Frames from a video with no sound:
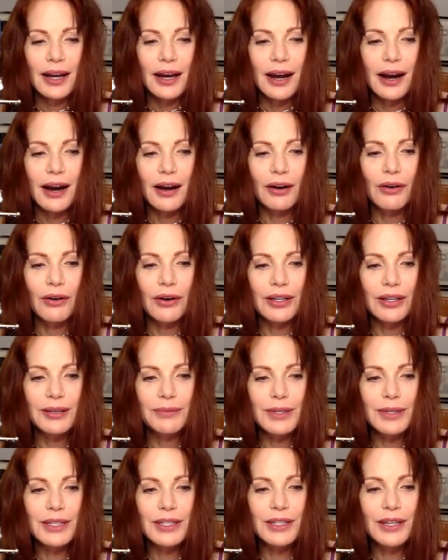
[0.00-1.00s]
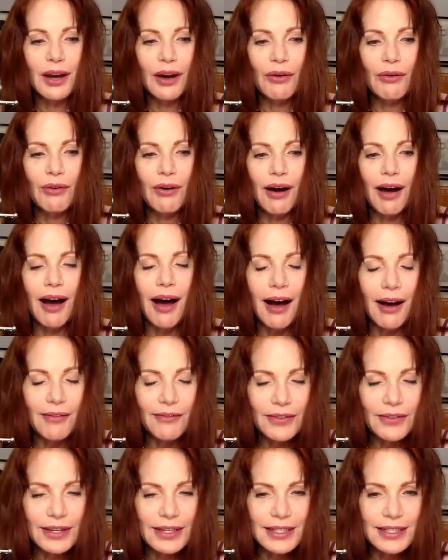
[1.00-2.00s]
are going to be so
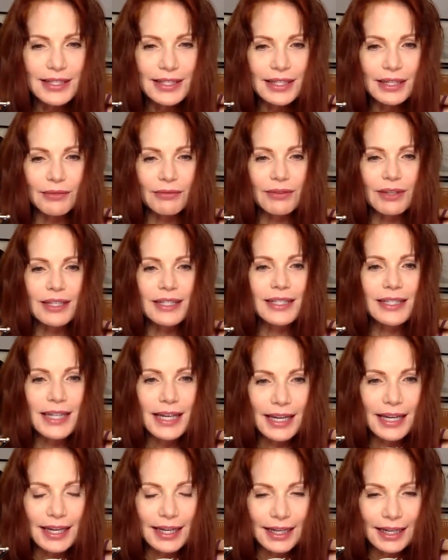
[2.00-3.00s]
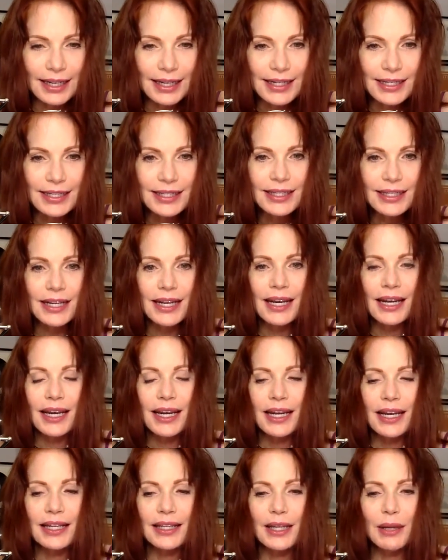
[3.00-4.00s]
obviously ridiculous
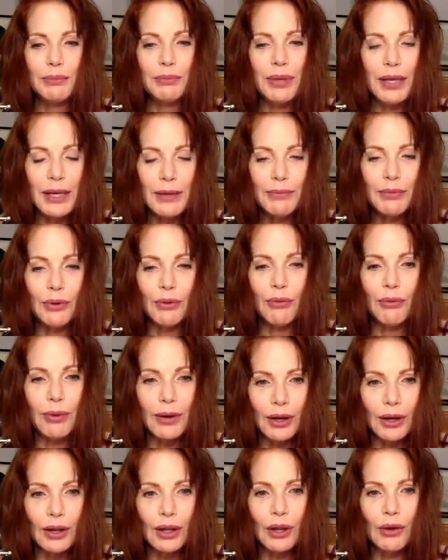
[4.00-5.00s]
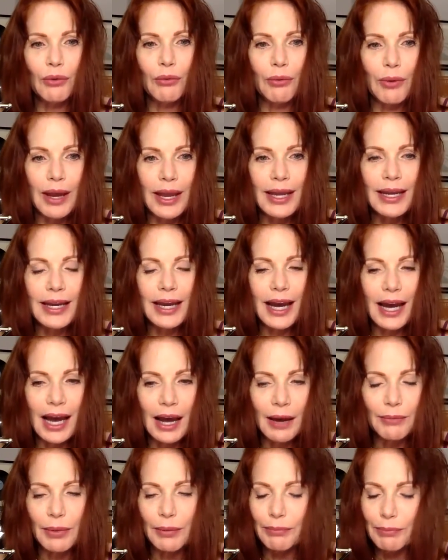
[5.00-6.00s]
that people will wake
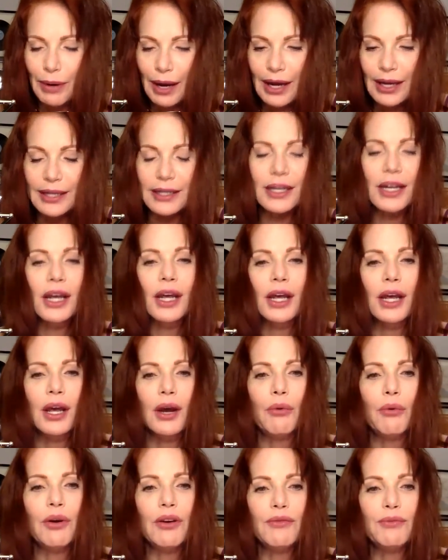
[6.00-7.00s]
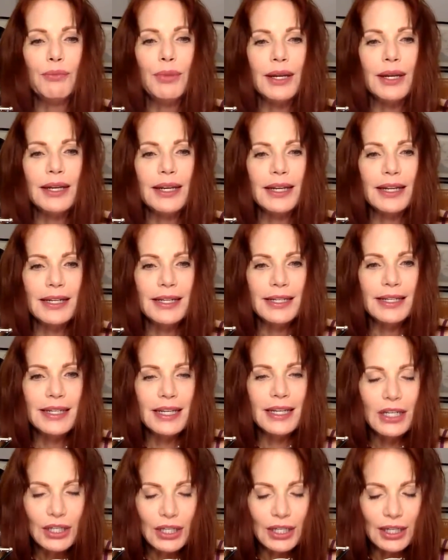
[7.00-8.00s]
up. But we've been
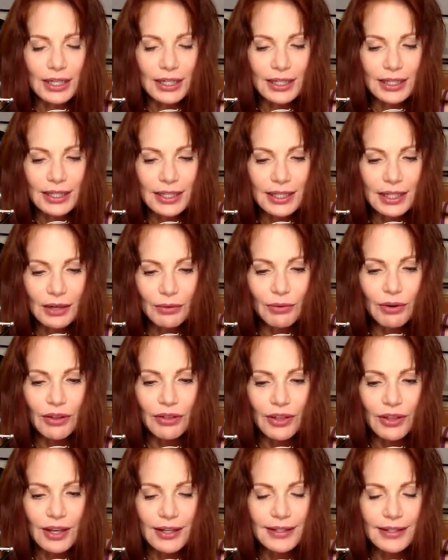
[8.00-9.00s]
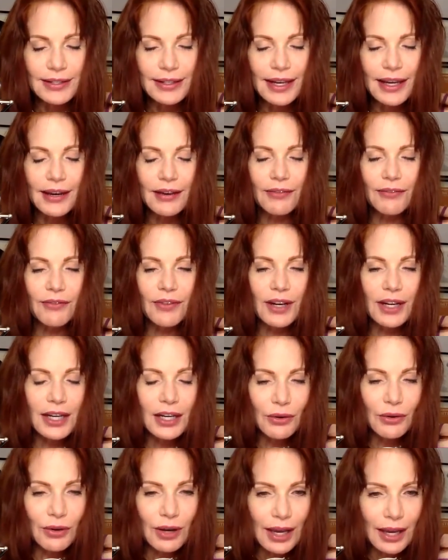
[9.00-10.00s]
conditioned with things like
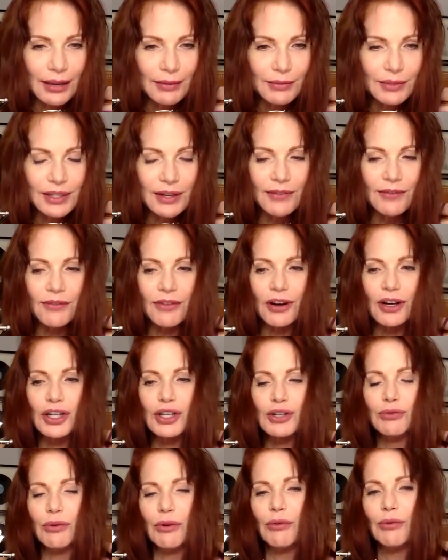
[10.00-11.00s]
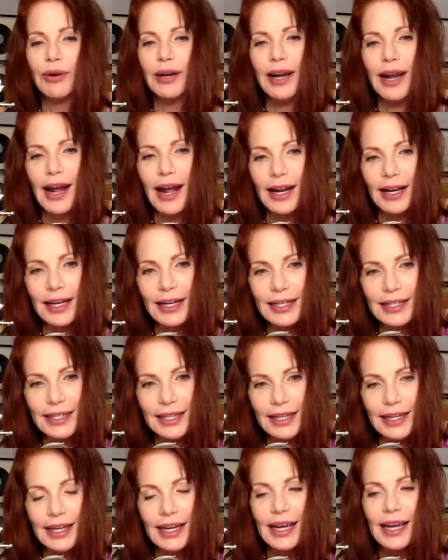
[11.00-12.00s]
video games and virtual
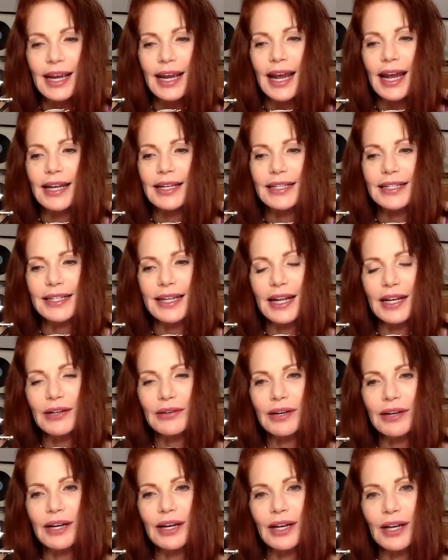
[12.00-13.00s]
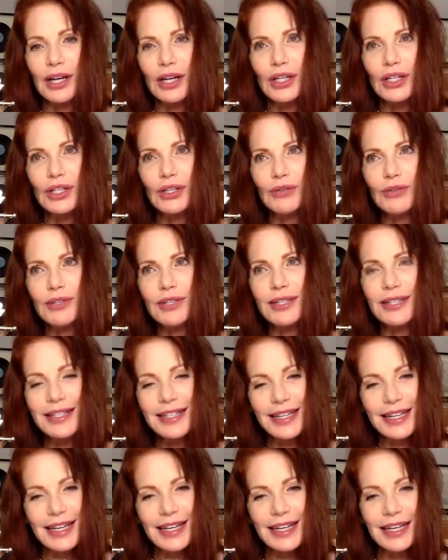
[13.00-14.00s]
reality, etc., to
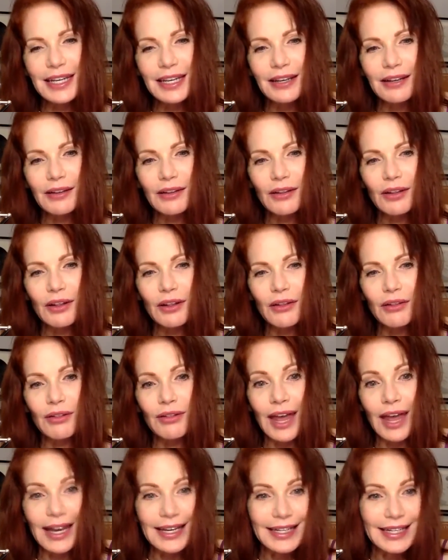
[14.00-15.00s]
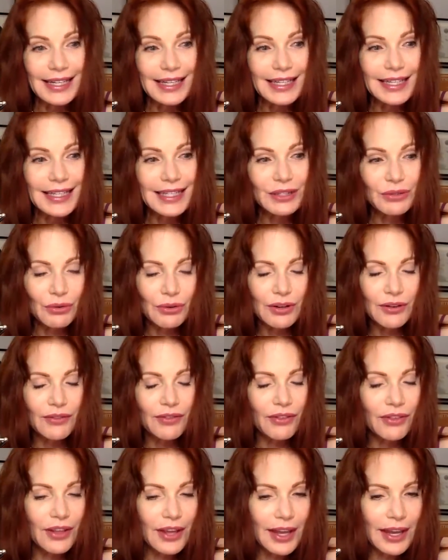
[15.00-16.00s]
see that sort of
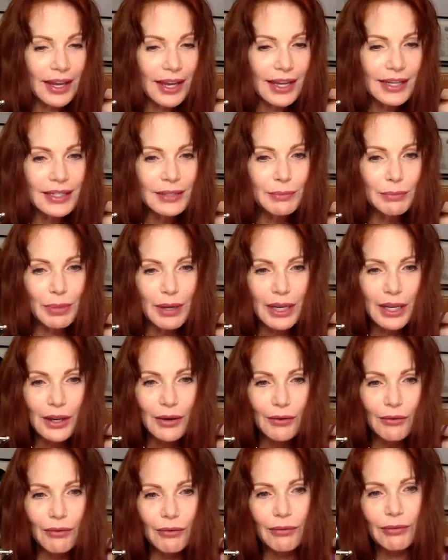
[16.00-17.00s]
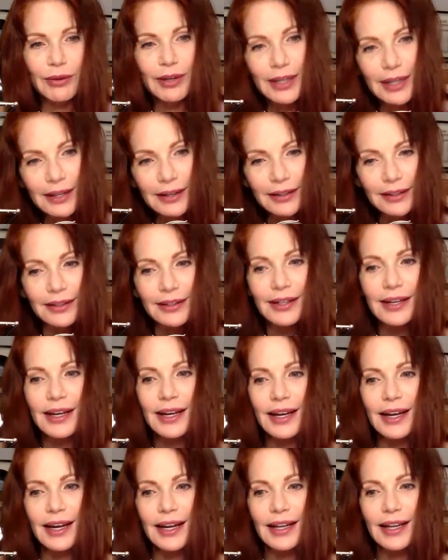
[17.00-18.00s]
thing as being real.
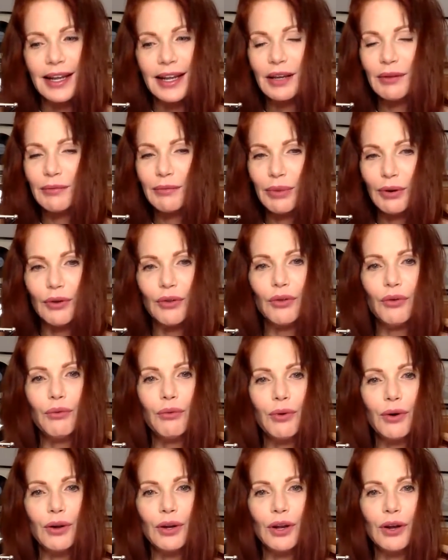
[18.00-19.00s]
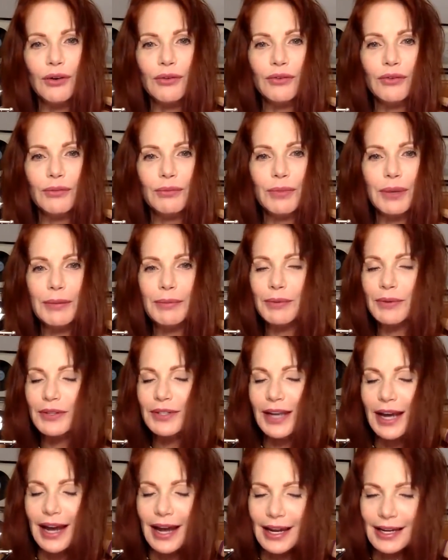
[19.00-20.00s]
And they can pull the wool over people's
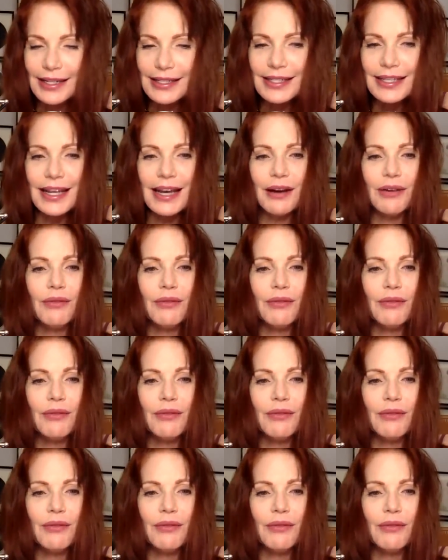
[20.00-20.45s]
eyes that